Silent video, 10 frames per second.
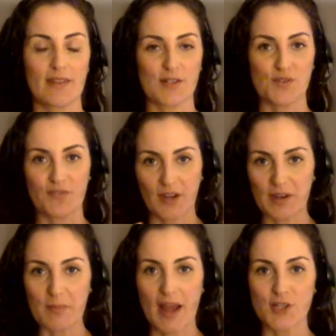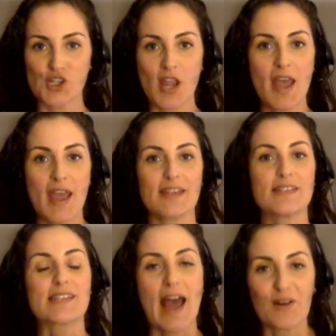There's very much a
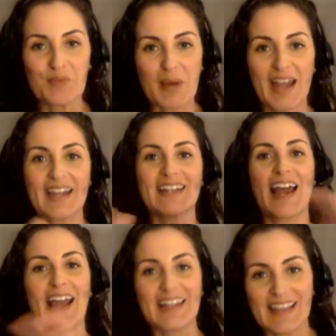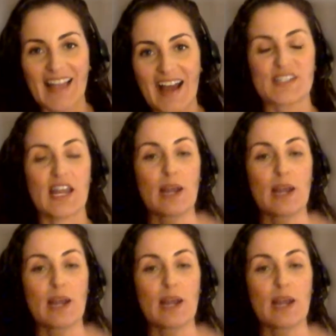soundbite headline type